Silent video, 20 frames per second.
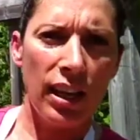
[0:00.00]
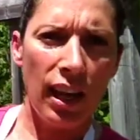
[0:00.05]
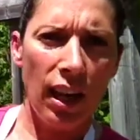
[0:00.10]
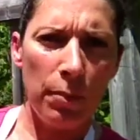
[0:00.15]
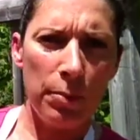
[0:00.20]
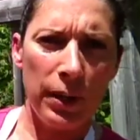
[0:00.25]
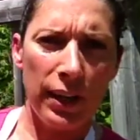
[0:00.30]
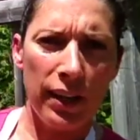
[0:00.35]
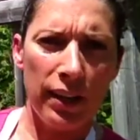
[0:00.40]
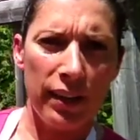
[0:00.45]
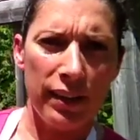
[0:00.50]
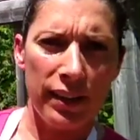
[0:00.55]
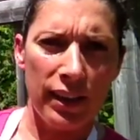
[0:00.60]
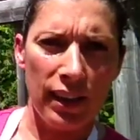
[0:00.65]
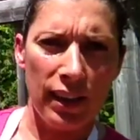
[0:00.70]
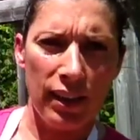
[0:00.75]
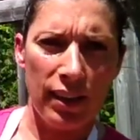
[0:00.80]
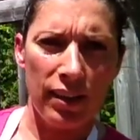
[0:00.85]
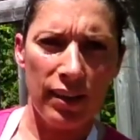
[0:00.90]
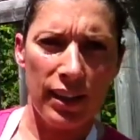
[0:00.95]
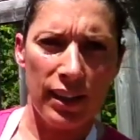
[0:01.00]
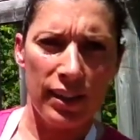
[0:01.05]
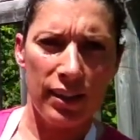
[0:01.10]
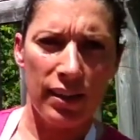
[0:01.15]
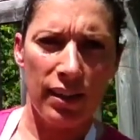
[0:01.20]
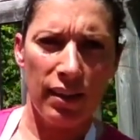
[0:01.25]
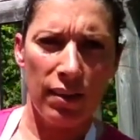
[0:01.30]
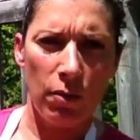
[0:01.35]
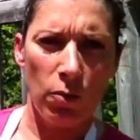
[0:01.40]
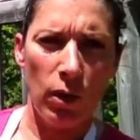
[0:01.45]
up here in
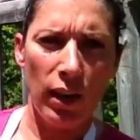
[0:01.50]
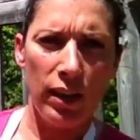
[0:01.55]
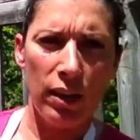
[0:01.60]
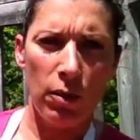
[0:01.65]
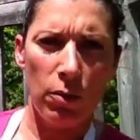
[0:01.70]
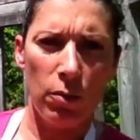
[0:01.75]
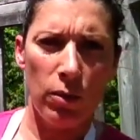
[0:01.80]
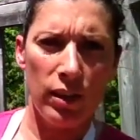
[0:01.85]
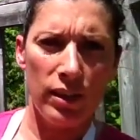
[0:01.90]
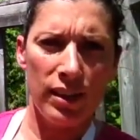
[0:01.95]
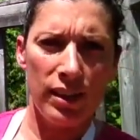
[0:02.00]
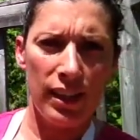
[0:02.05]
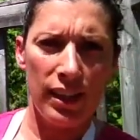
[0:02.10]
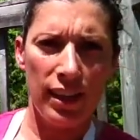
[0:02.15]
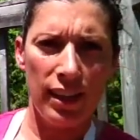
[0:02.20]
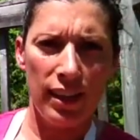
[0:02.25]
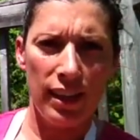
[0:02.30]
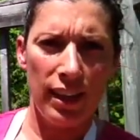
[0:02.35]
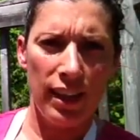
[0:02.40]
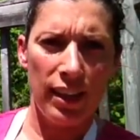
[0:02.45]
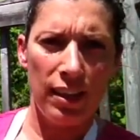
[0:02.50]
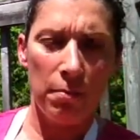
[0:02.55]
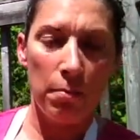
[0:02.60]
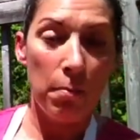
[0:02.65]
this, what you would see in